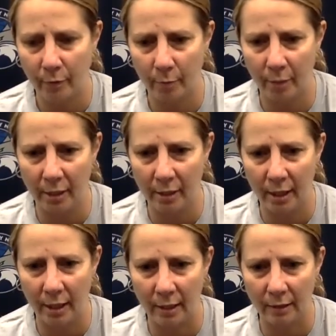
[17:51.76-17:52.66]

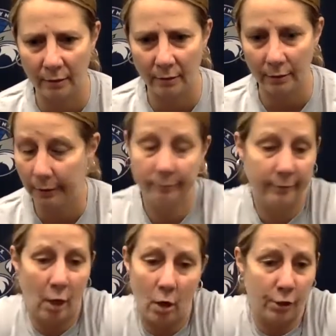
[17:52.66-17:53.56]

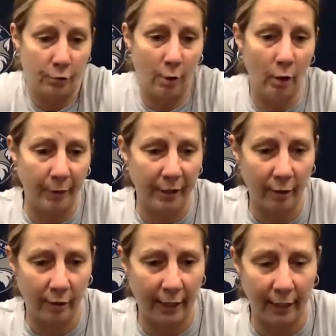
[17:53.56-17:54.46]
They all just roll up in
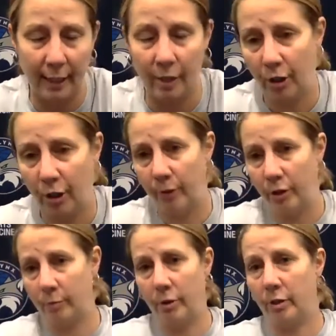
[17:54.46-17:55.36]
here thinking that a
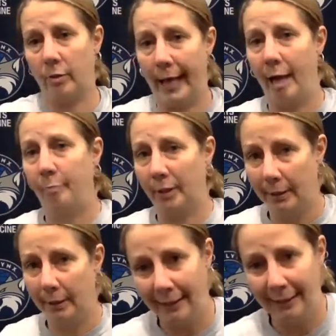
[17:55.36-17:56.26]
championship's just going to happen.
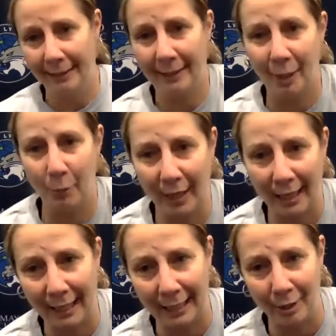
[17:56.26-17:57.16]
We got
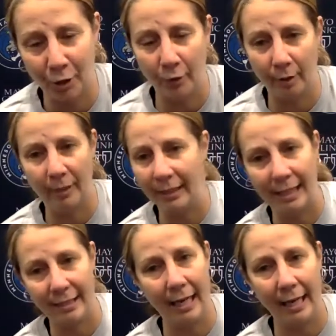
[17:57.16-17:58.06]
to kind of show them that
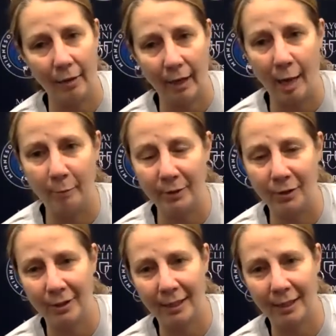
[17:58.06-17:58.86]
that's not how it happens.